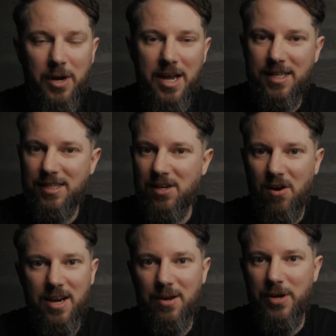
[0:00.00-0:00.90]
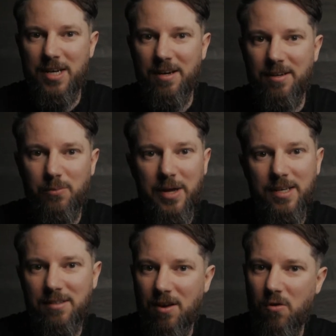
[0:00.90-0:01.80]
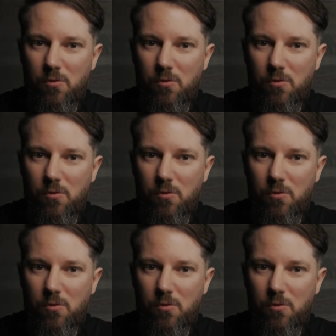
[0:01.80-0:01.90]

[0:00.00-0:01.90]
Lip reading: where tiny windows where there's